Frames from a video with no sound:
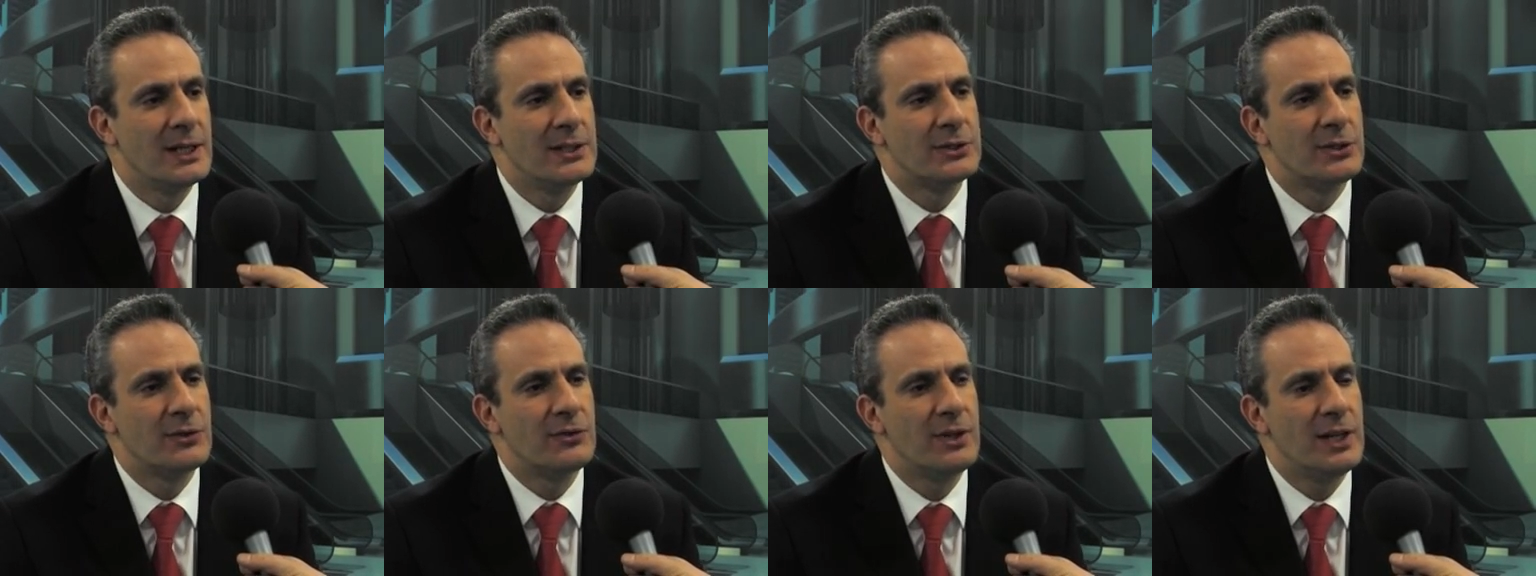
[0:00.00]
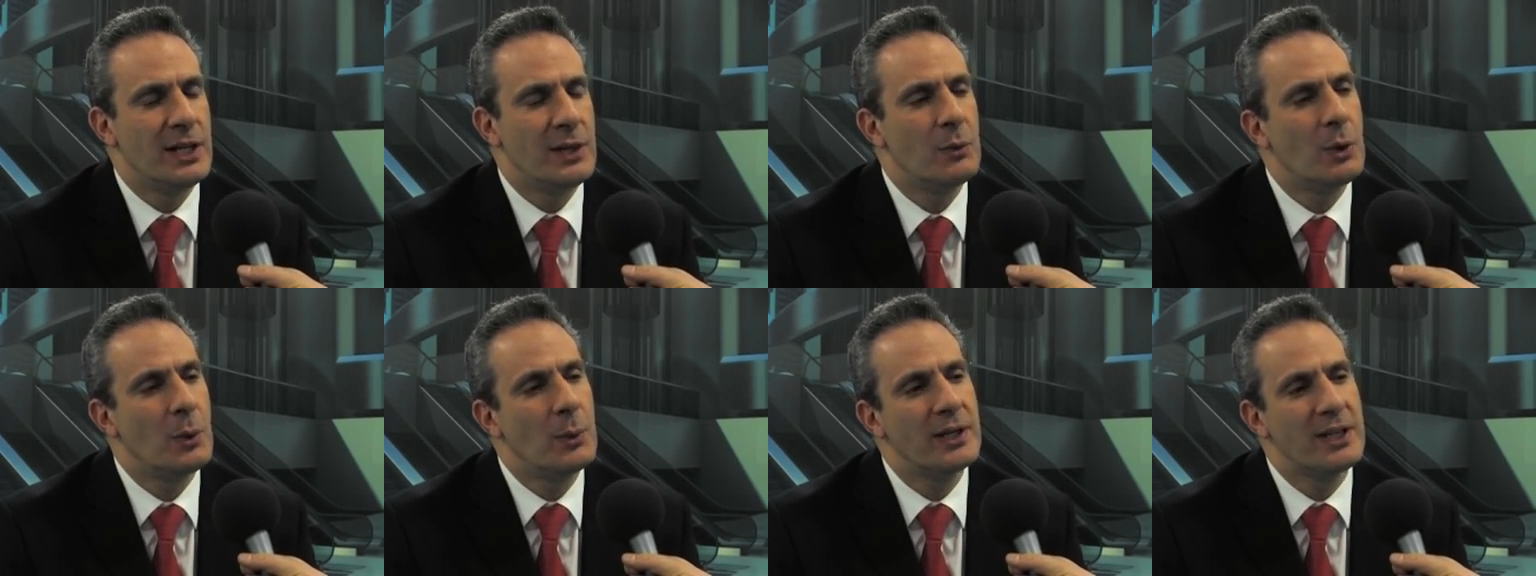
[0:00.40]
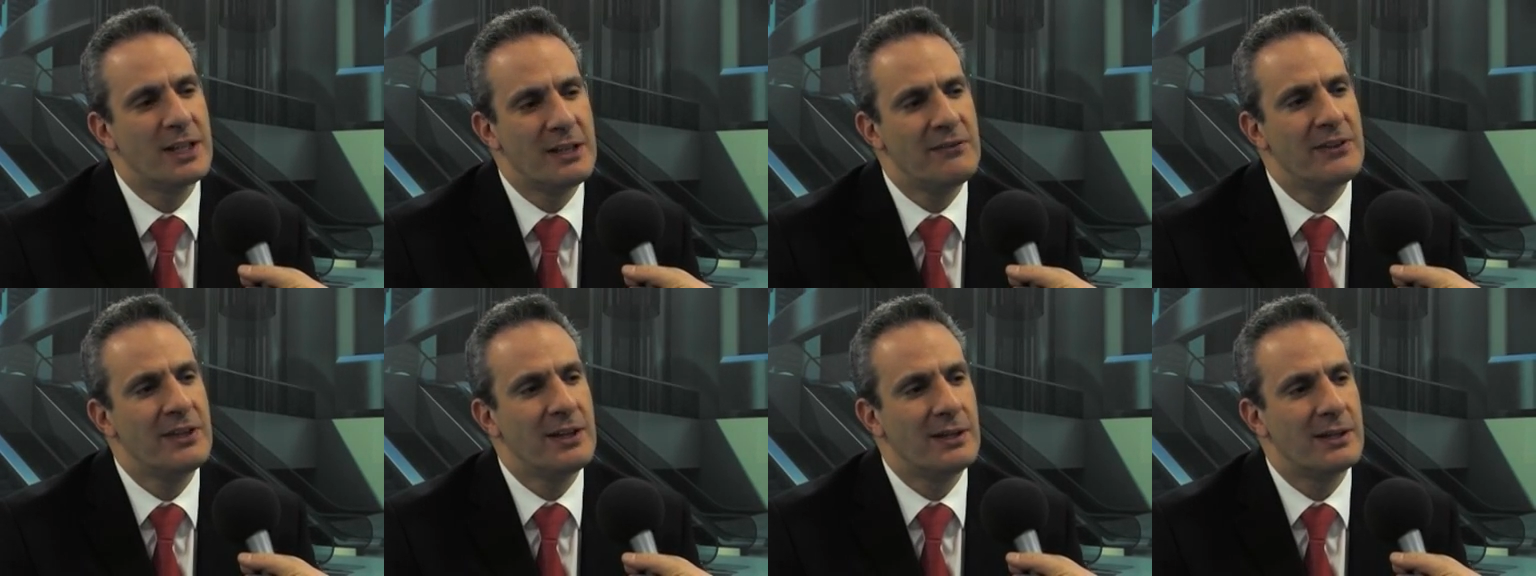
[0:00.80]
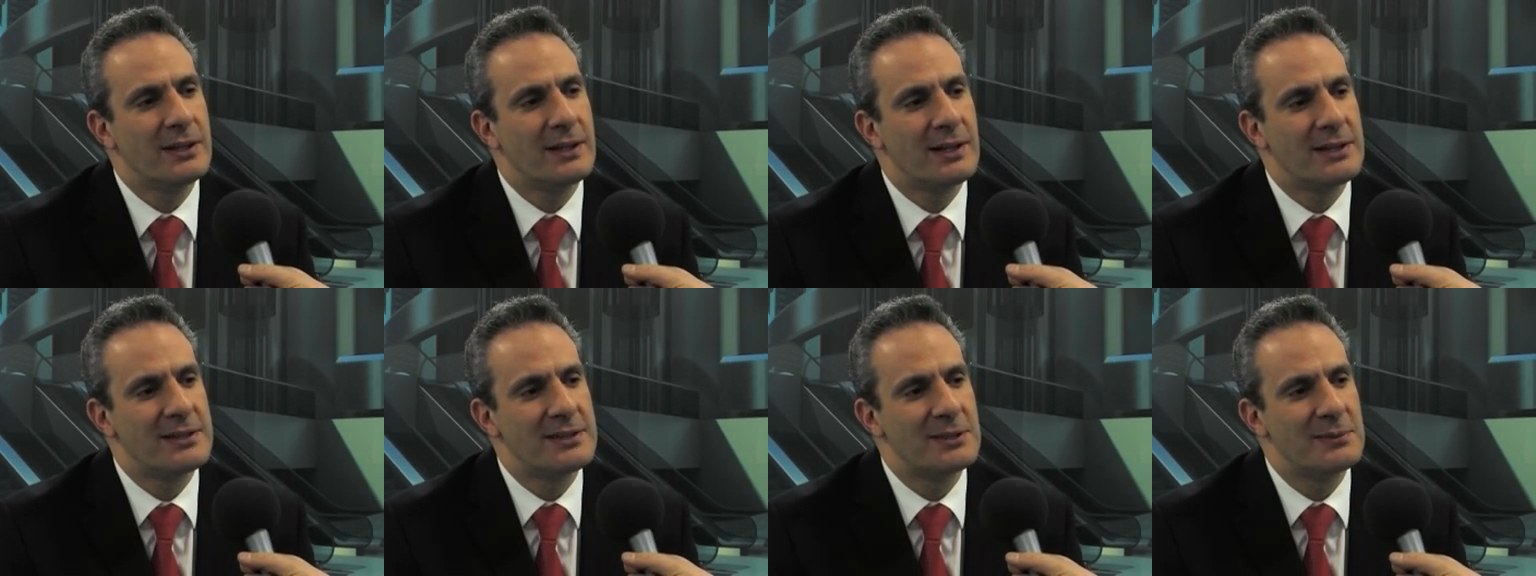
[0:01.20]
So, really, what we're giving our
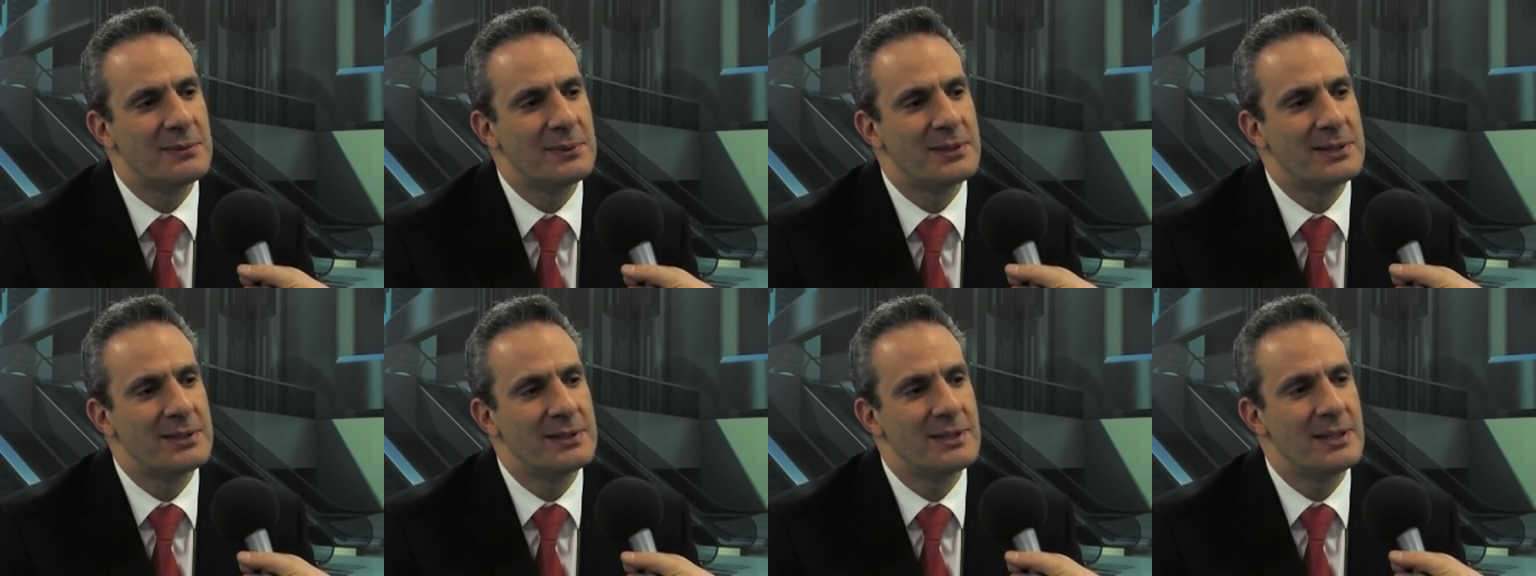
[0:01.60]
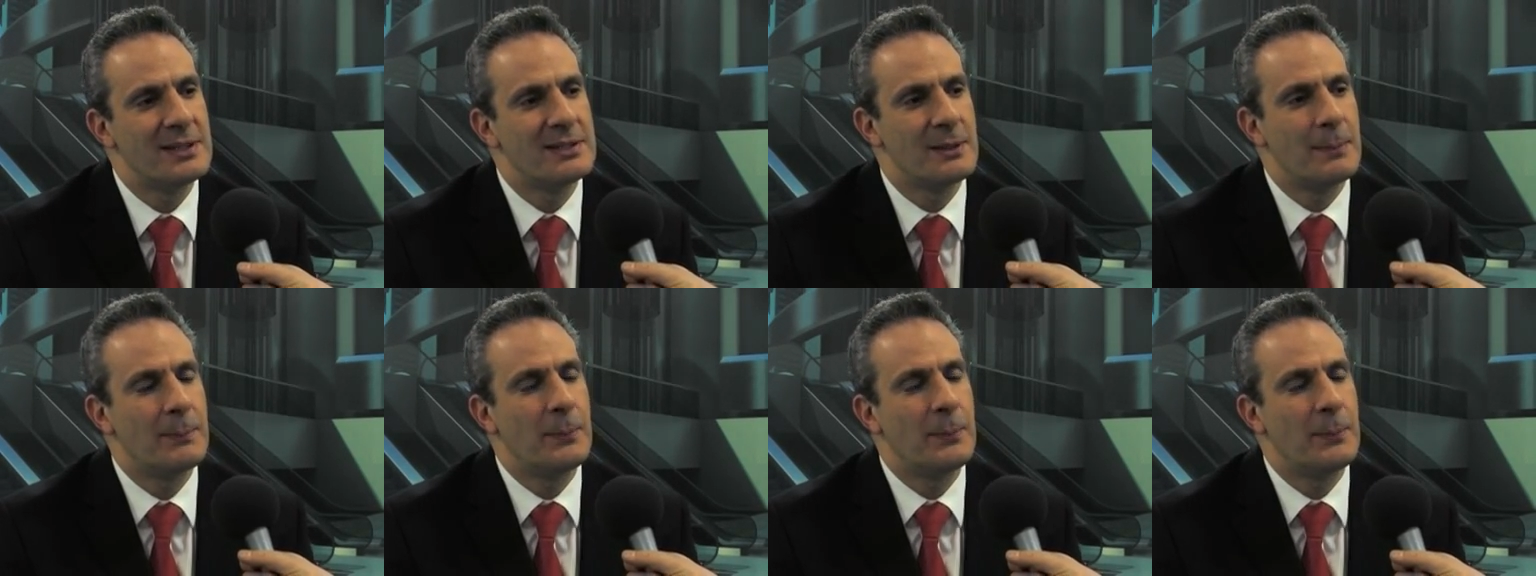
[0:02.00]
customers is